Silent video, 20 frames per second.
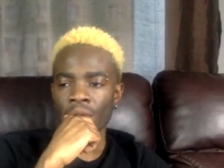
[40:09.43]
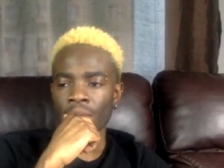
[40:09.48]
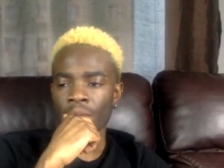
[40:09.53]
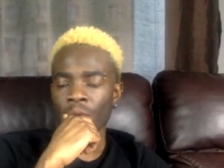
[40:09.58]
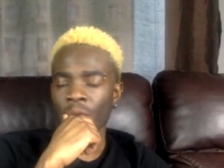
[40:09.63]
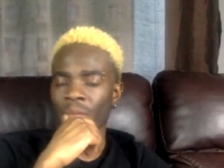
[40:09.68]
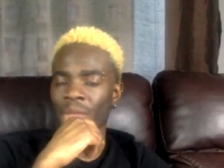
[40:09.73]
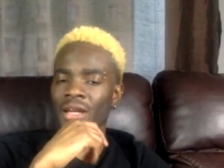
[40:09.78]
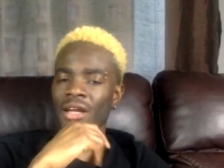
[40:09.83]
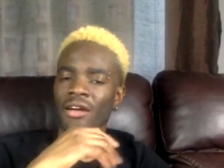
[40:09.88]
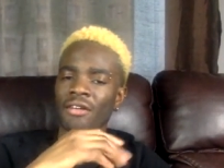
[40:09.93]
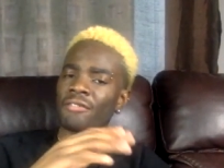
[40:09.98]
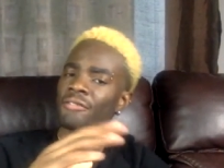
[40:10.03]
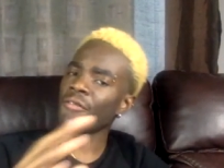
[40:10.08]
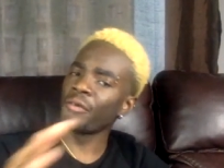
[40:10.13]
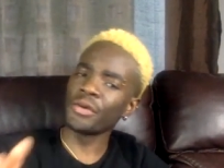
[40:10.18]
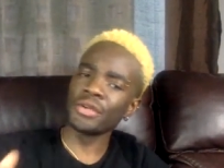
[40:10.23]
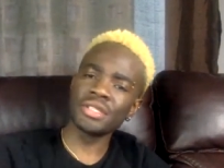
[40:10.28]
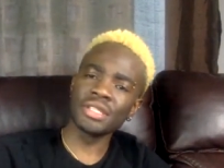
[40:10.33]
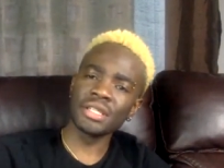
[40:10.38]
But may not
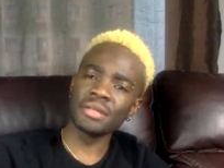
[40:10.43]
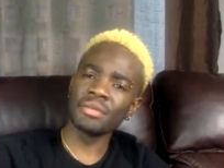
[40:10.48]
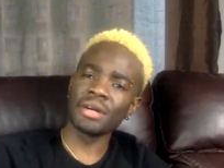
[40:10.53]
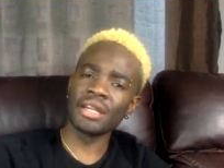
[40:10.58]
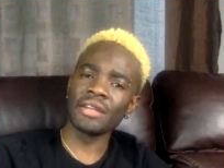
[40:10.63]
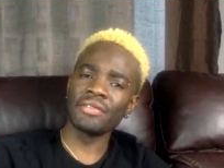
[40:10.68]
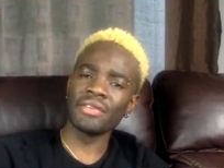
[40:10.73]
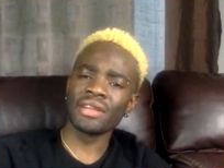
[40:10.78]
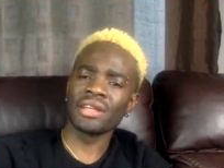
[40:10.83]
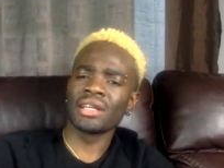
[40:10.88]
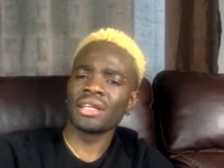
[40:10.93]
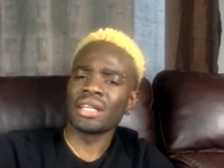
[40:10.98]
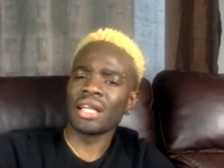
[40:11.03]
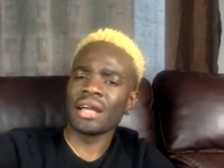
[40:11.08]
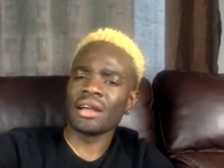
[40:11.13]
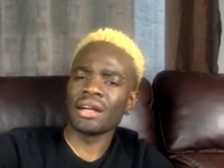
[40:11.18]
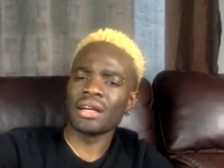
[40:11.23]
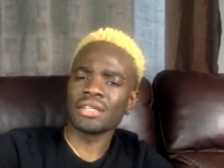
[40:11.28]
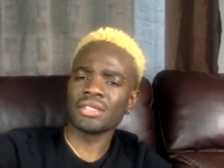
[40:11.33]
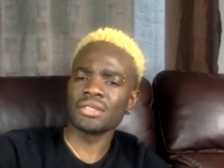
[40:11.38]
force anybody to kick
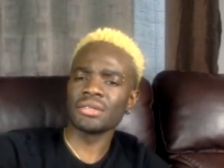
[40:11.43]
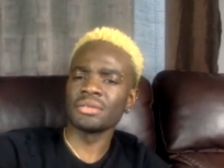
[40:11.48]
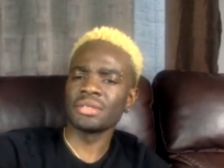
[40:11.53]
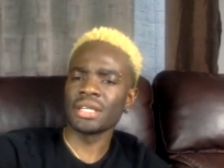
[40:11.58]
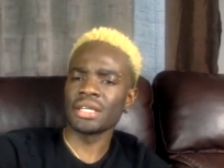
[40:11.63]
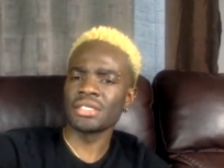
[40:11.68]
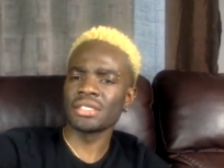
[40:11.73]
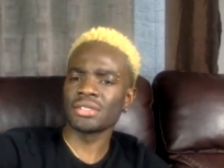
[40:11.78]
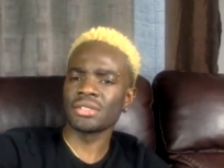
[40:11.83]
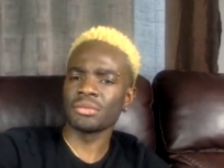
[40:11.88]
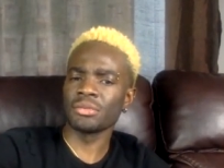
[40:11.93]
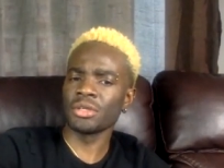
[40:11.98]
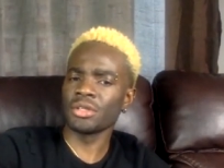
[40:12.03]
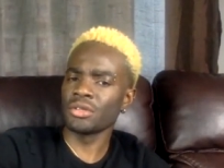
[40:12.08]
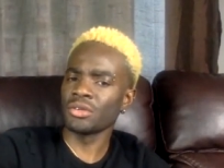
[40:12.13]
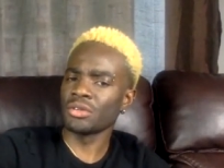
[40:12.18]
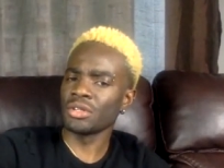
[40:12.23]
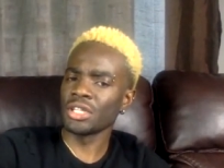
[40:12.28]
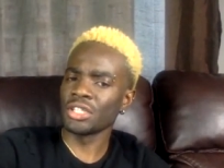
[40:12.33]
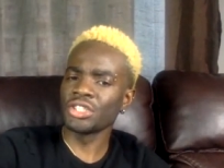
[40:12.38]
like cause sometimes it's something you
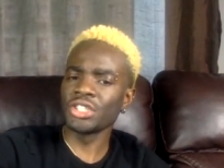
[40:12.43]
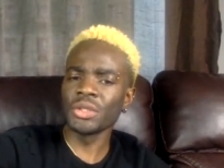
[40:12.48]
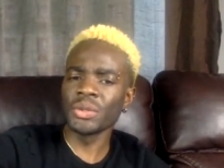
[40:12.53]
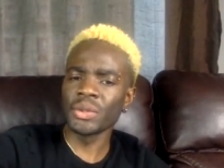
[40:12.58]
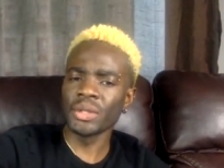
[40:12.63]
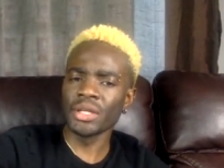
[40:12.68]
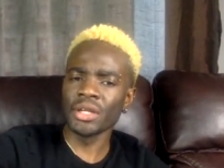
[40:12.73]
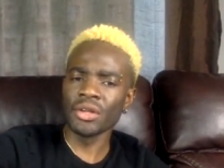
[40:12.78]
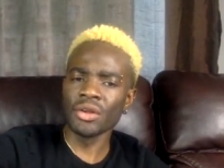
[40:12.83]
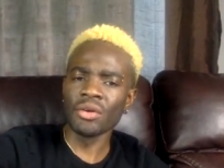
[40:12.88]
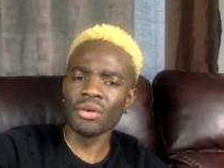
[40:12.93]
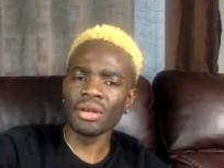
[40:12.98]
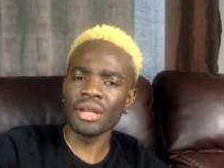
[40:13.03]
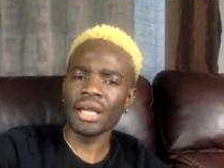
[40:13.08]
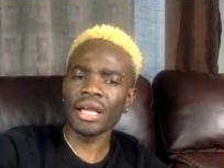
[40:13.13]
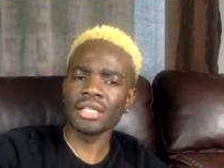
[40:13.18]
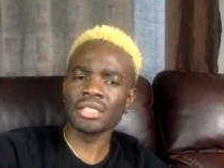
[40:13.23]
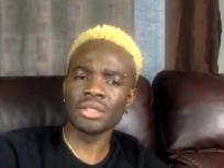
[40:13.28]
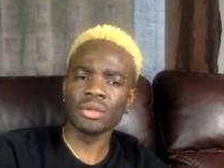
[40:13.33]
don't you genuinely don't like.